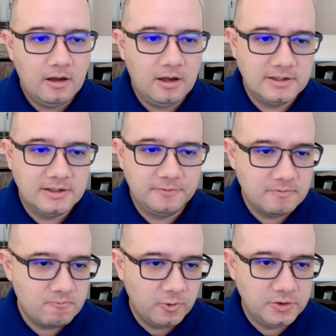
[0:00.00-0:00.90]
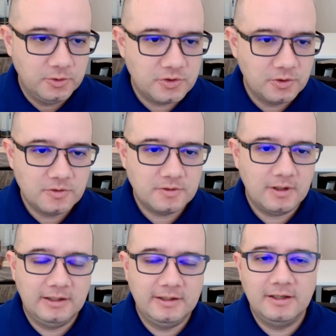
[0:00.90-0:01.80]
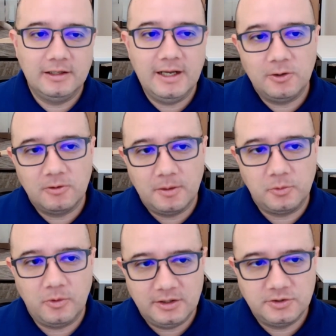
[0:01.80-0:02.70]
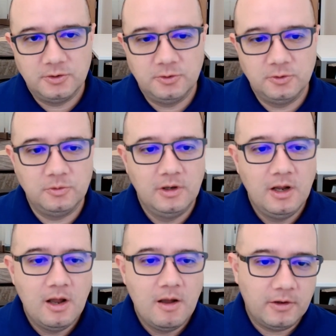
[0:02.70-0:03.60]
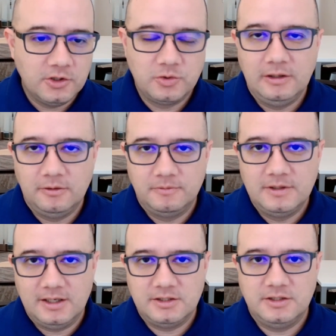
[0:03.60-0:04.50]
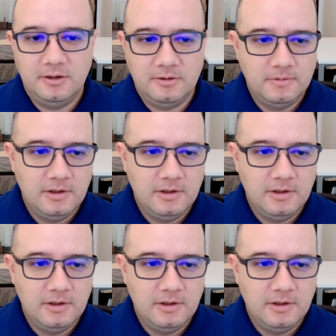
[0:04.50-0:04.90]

different reducers, and then later upgraded to a trailer the next year.